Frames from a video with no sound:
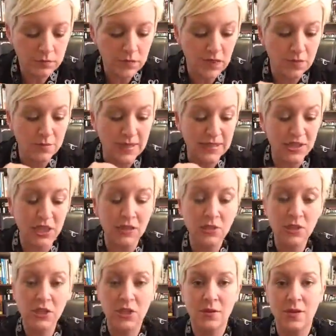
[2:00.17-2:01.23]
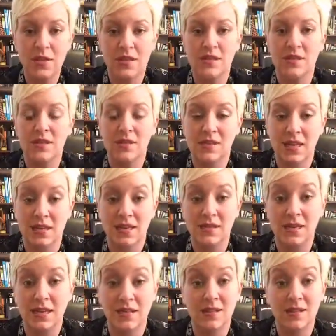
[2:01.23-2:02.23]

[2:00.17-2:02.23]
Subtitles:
My challenge to you in this is, like I said,